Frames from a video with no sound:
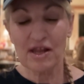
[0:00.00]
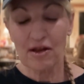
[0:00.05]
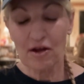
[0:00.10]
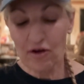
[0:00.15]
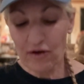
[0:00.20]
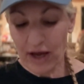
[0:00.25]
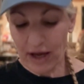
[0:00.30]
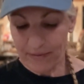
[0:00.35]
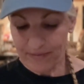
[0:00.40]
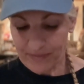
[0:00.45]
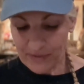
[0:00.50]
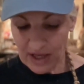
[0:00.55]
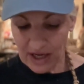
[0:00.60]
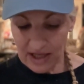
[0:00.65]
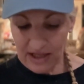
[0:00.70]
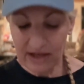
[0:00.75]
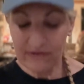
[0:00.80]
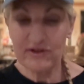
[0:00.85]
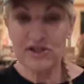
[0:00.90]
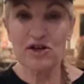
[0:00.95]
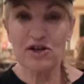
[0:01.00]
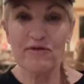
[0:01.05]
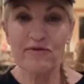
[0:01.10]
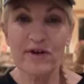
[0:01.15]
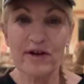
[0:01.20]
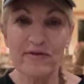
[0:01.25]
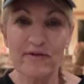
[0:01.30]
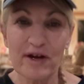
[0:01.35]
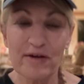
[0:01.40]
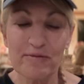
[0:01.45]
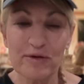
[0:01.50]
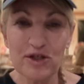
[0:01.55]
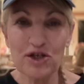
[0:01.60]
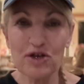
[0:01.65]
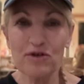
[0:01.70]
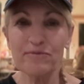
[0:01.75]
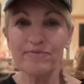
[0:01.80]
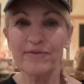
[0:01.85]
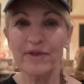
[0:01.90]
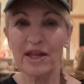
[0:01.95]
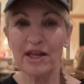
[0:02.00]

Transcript: Okay, I love you so very, very mucho.